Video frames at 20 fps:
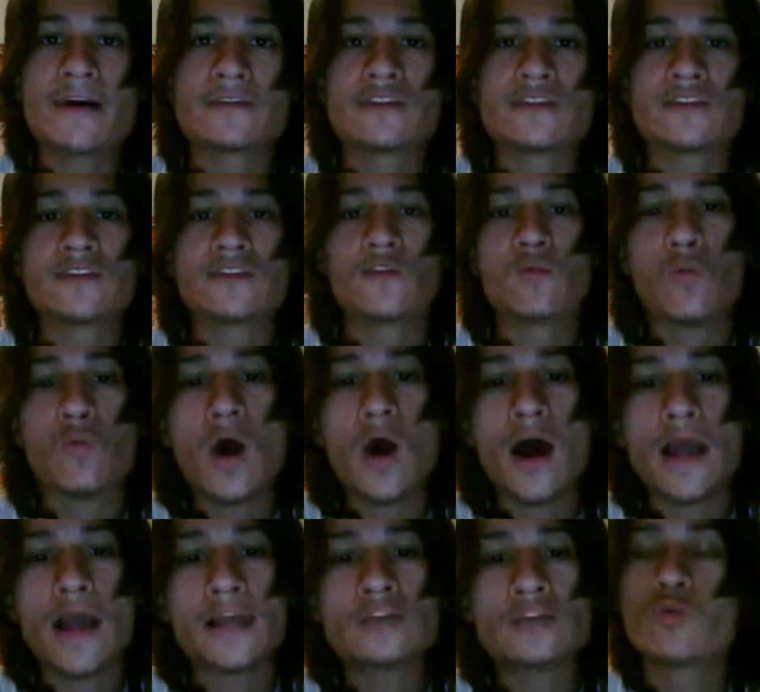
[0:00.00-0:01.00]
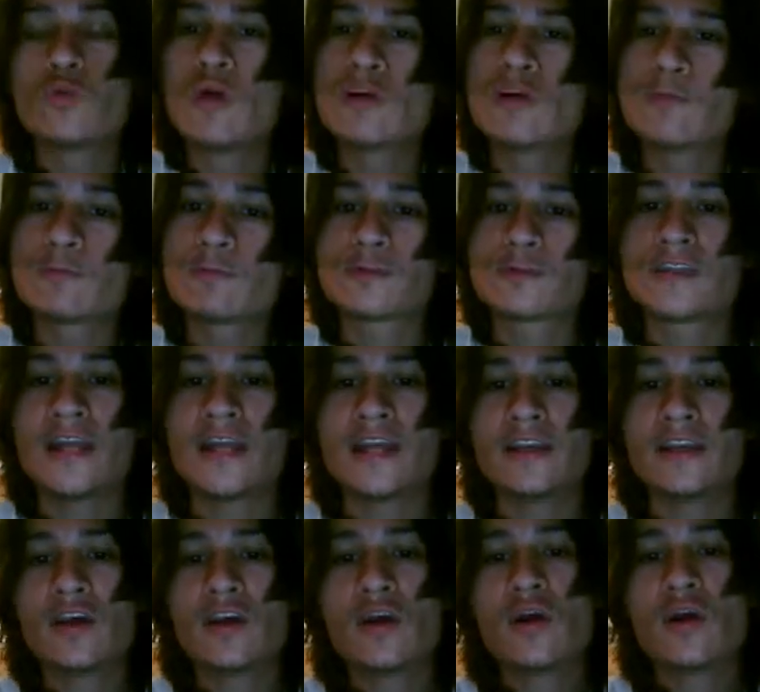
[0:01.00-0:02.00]
ounces of wine, 12%,
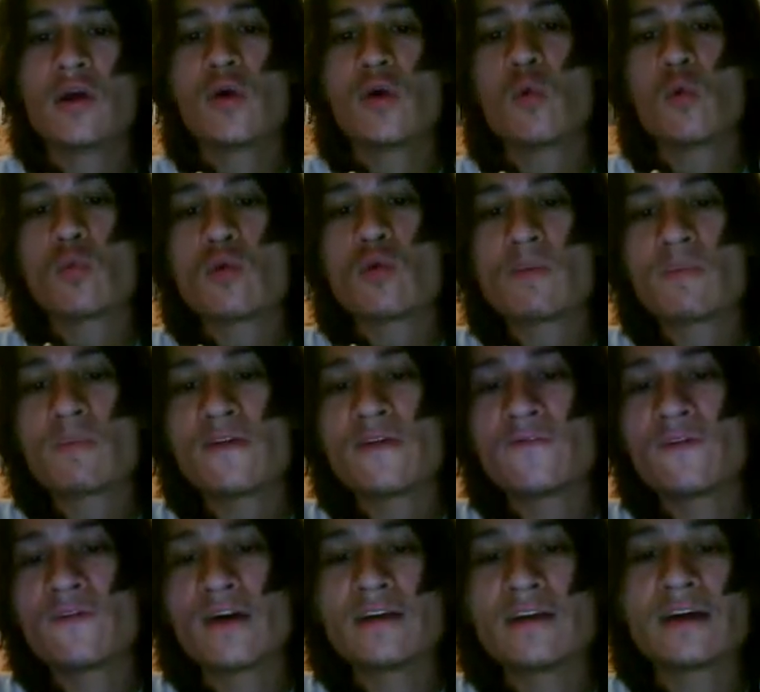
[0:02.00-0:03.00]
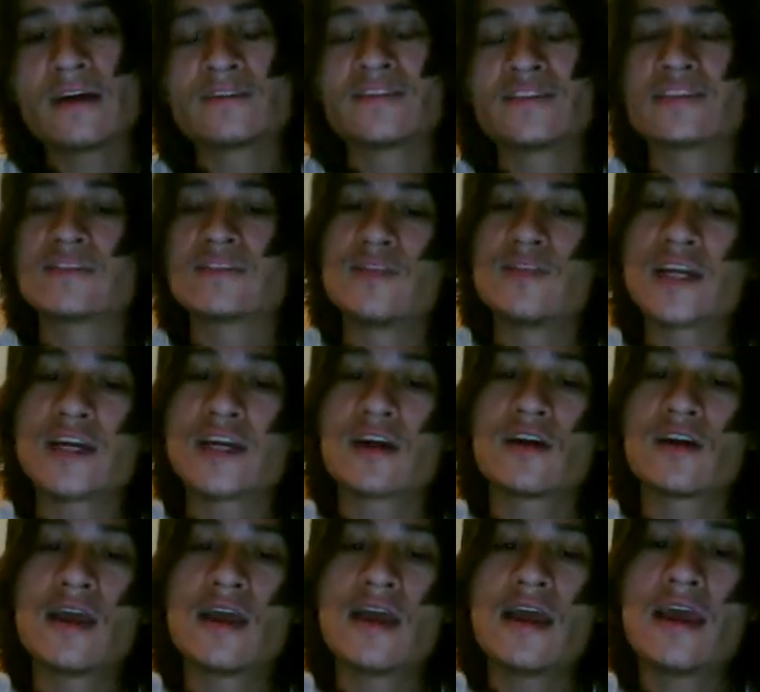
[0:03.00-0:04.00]
1.5 ounces of
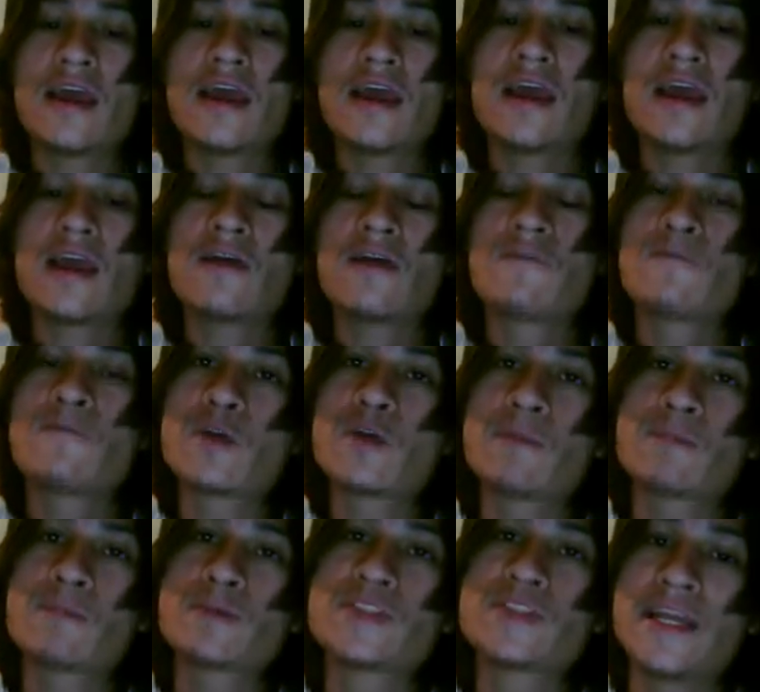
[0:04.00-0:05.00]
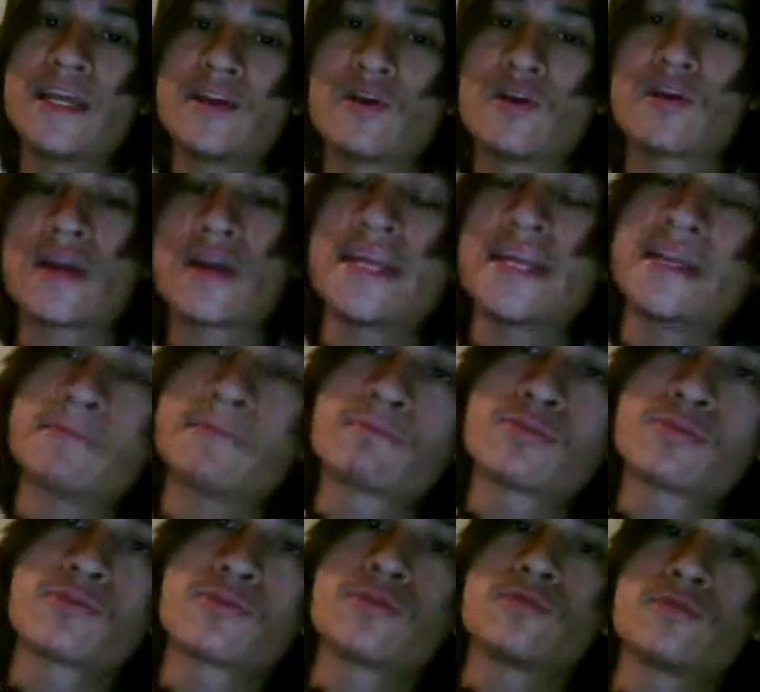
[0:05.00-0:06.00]
liquor, 40% or 80
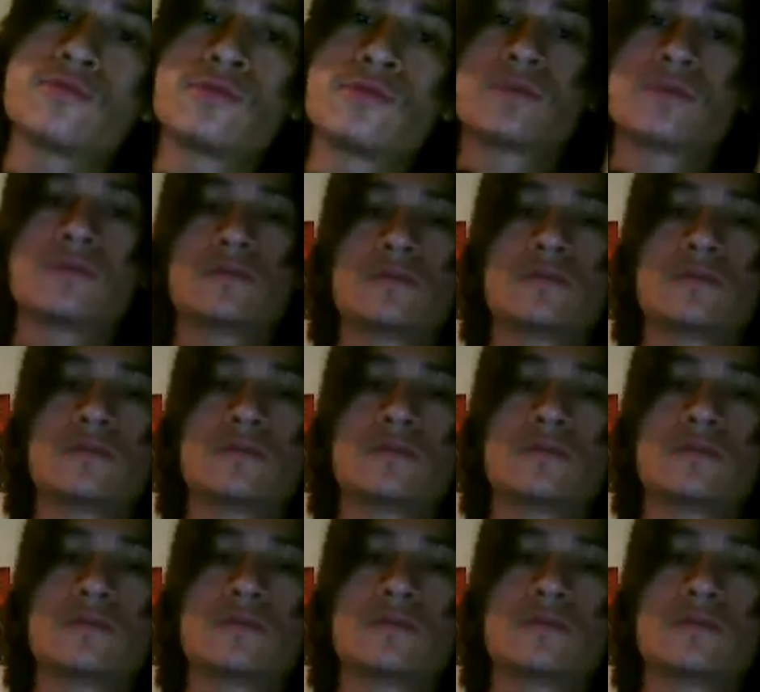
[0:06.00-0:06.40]
proof.